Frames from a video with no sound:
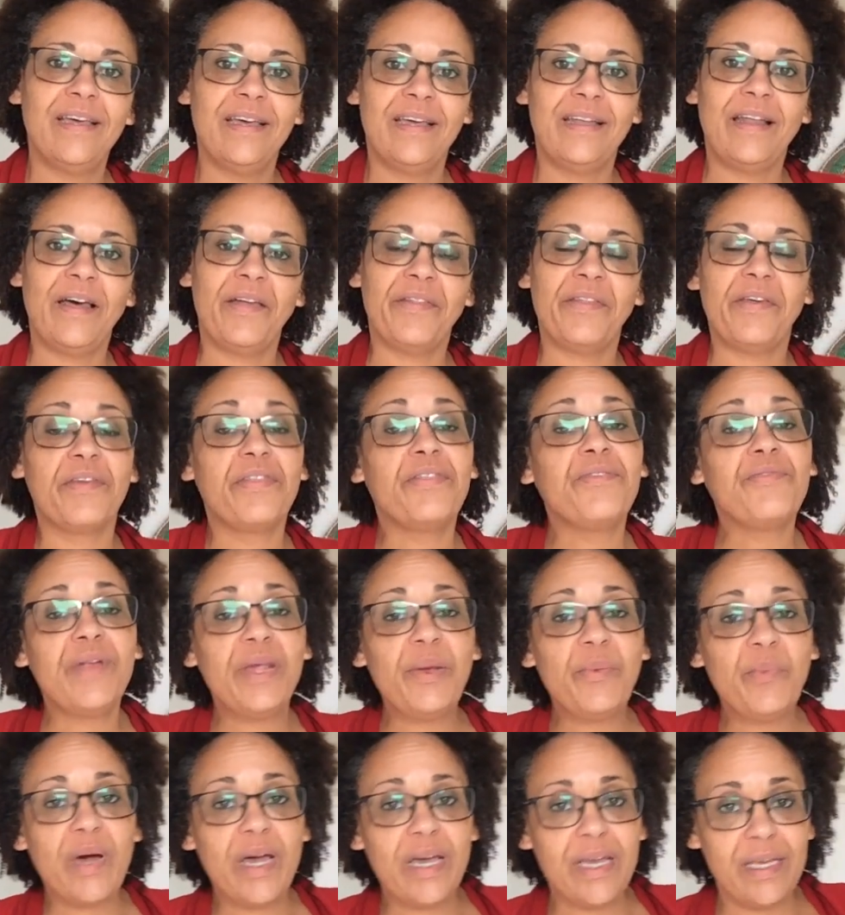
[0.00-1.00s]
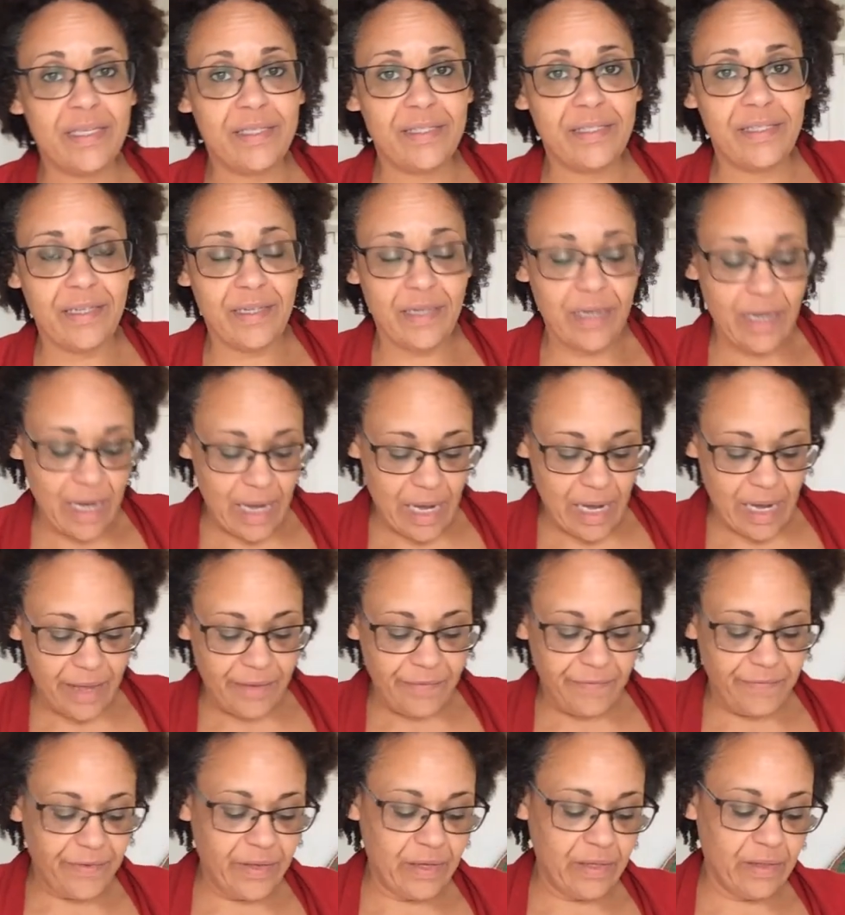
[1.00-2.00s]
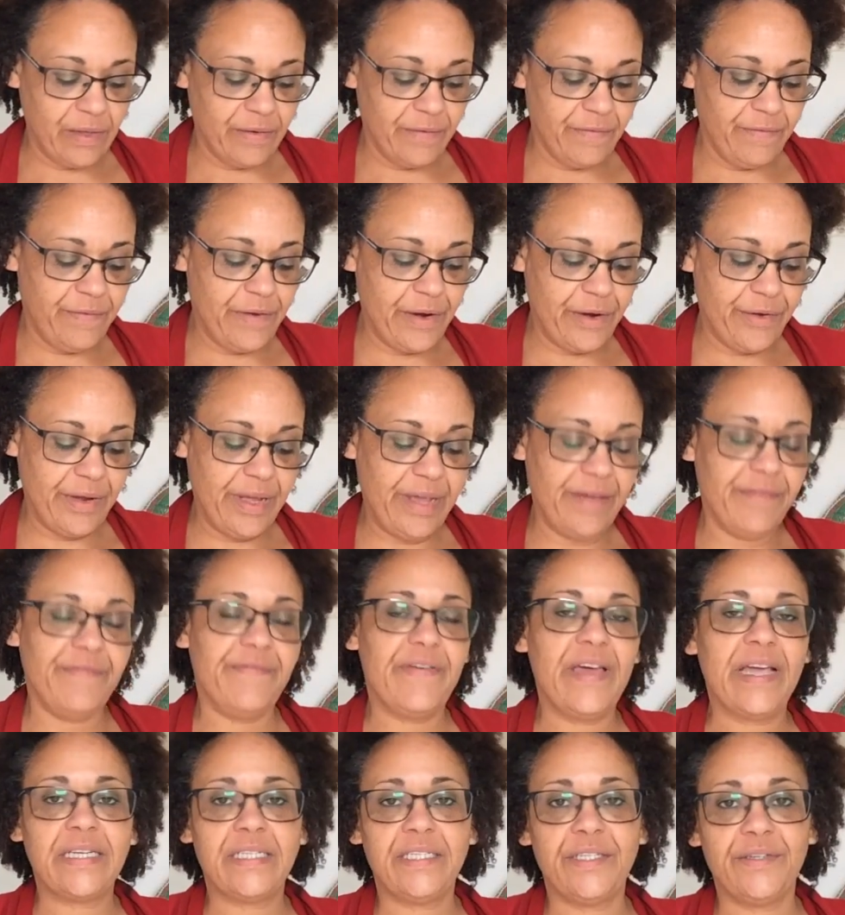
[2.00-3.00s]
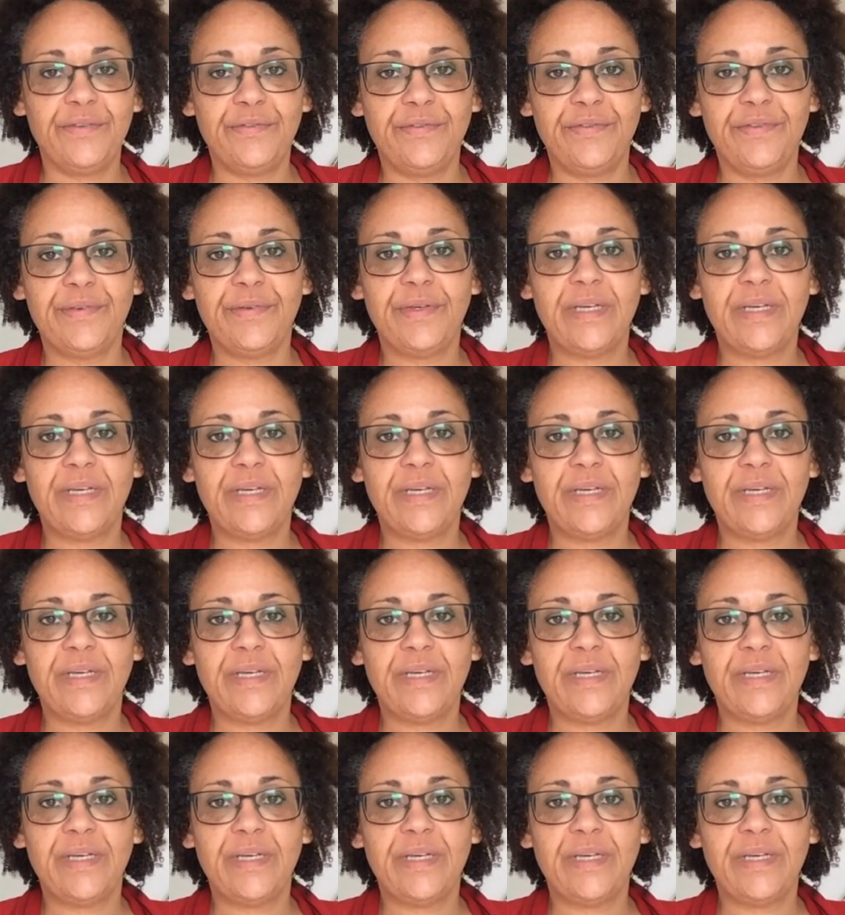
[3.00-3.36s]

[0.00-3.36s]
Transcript: Now, there are 3 ways that I feel are very effective.